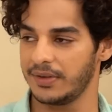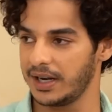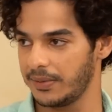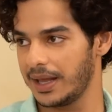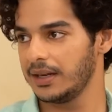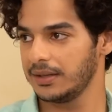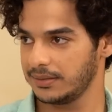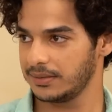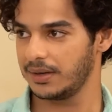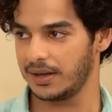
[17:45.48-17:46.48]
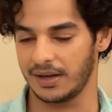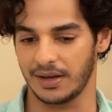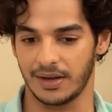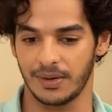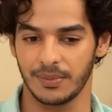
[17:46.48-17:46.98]
very well,
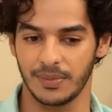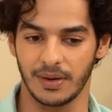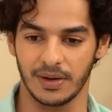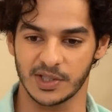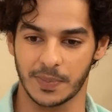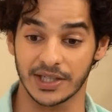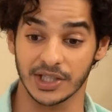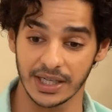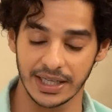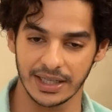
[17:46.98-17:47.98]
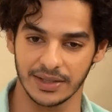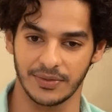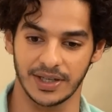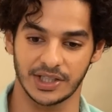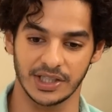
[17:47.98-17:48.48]
uh, uh, especially
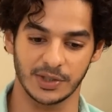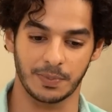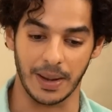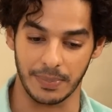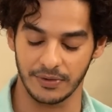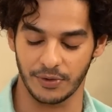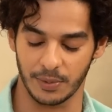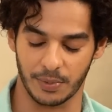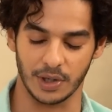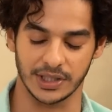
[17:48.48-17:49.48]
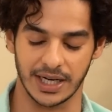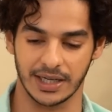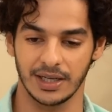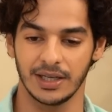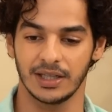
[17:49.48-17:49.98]
when she is prepping for a
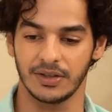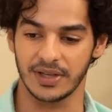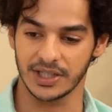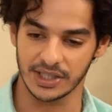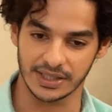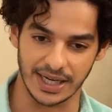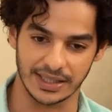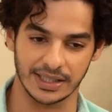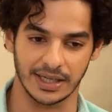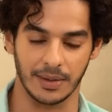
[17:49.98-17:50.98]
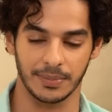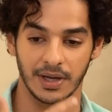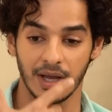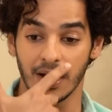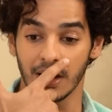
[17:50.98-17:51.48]
project, the way she sets it up.
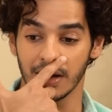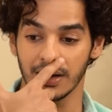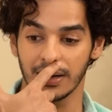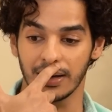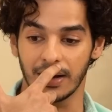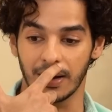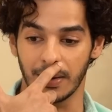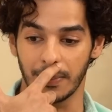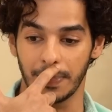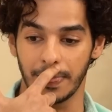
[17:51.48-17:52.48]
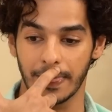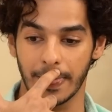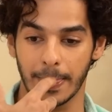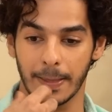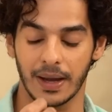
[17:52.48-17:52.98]
Her um,
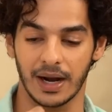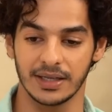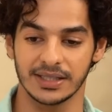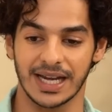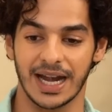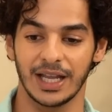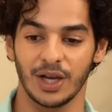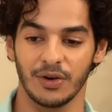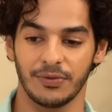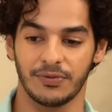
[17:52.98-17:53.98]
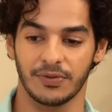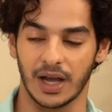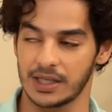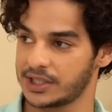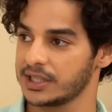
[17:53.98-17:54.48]
understanding of
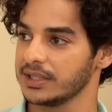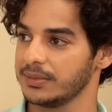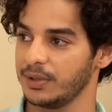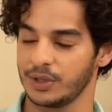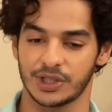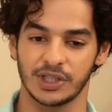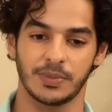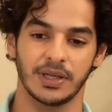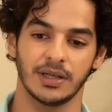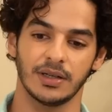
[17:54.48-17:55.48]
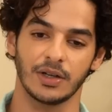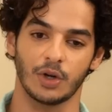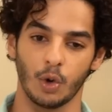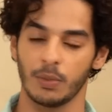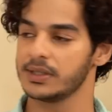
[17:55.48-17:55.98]
culture, because she's been a
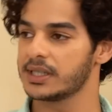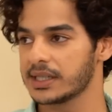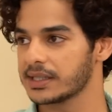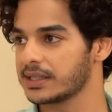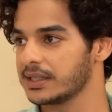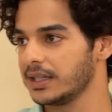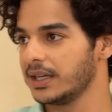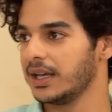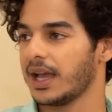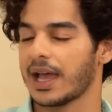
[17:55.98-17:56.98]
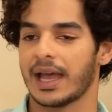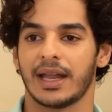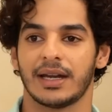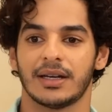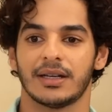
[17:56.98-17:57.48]
global citizen,
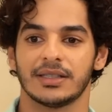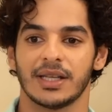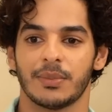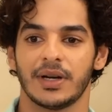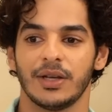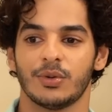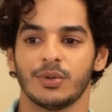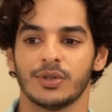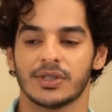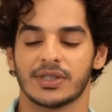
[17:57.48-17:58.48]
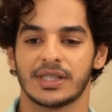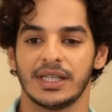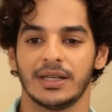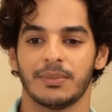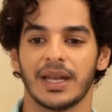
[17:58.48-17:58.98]
and somebody who's
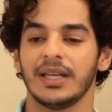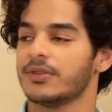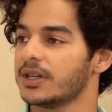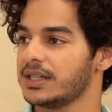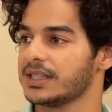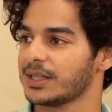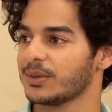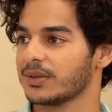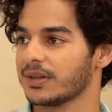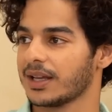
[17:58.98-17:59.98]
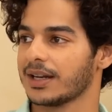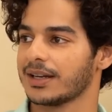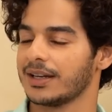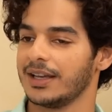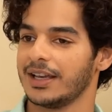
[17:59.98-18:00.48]
seen many worlds and
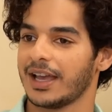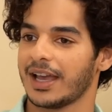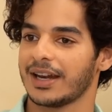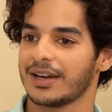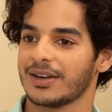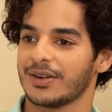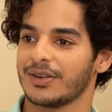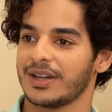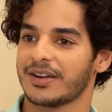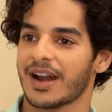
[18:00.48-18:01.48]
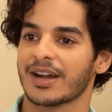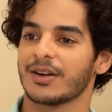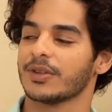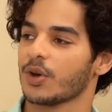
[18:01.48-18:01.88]
and and interacted with